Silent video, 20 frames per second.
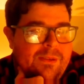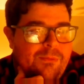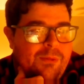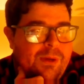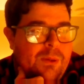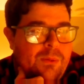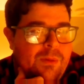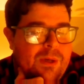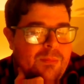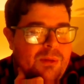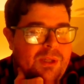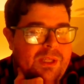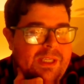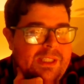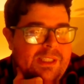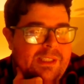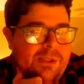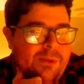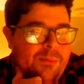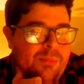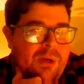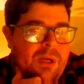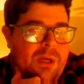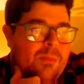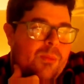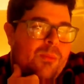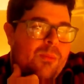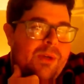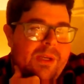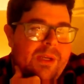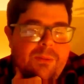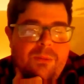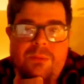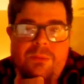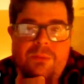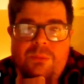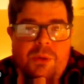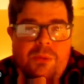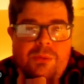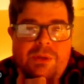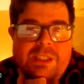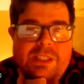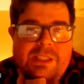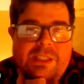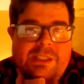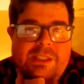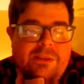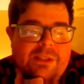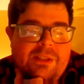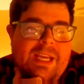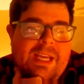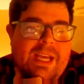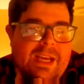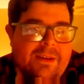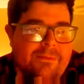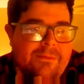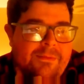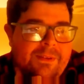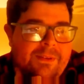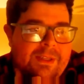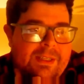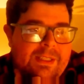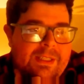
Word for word: frequent a place, you probably won't necessarily have